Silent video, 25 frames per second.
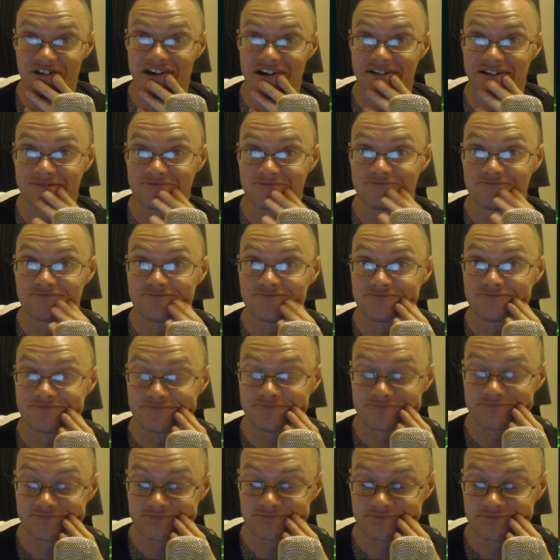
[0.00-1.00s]
it,
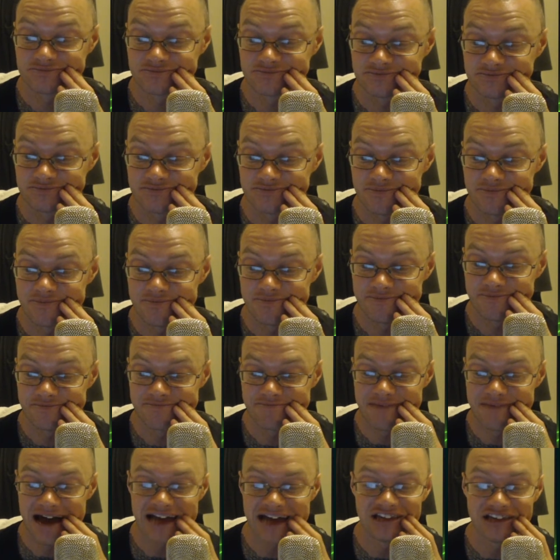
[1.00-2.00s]

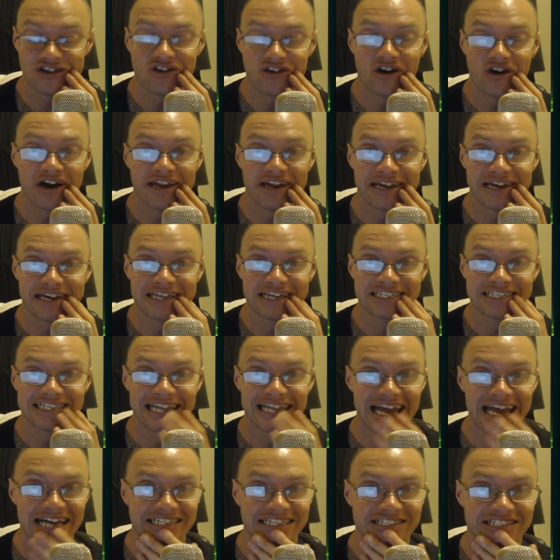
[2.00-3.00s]
Man United against
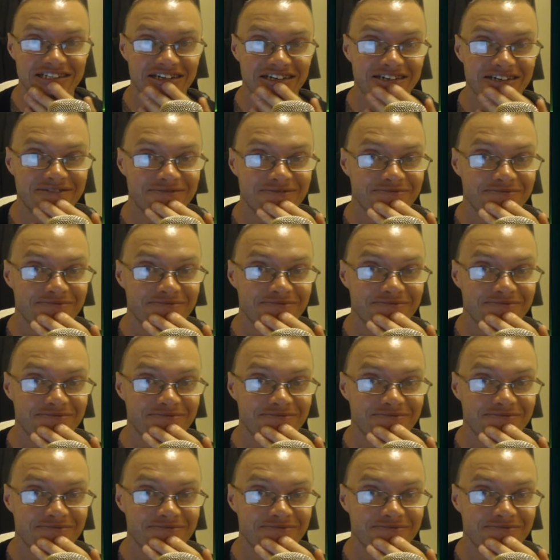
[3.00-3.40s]
Leicester.